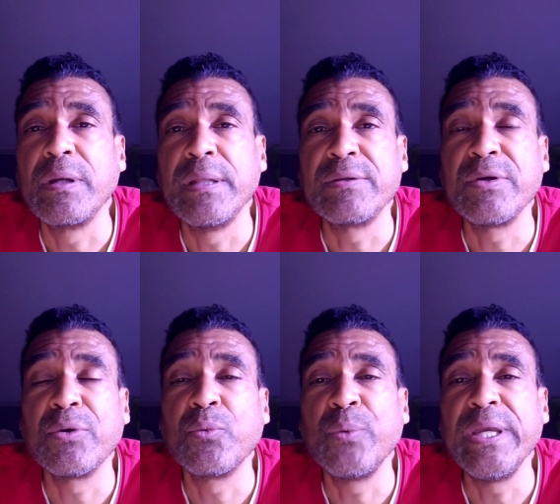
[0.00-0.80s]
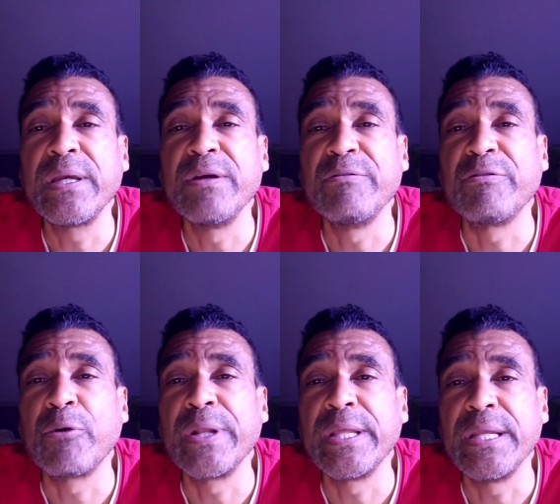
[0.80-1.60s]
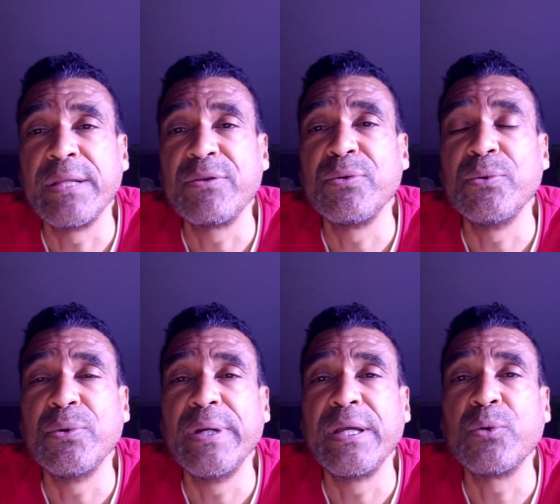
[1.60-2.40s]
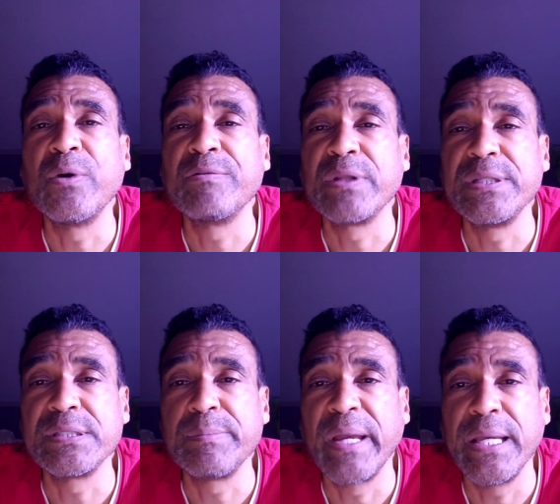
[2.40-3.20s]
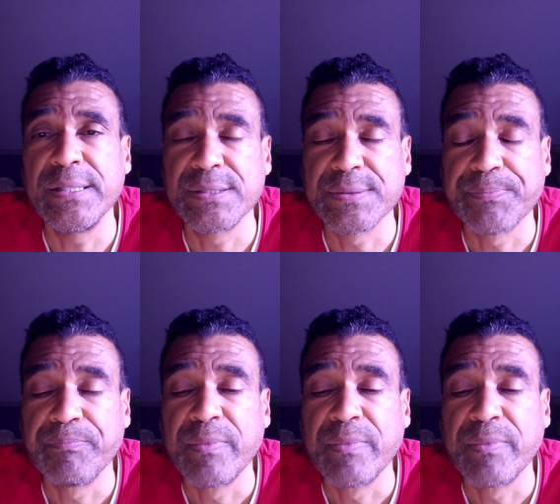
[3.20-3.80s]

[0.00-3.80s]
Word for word: until we convert it into equivalent space.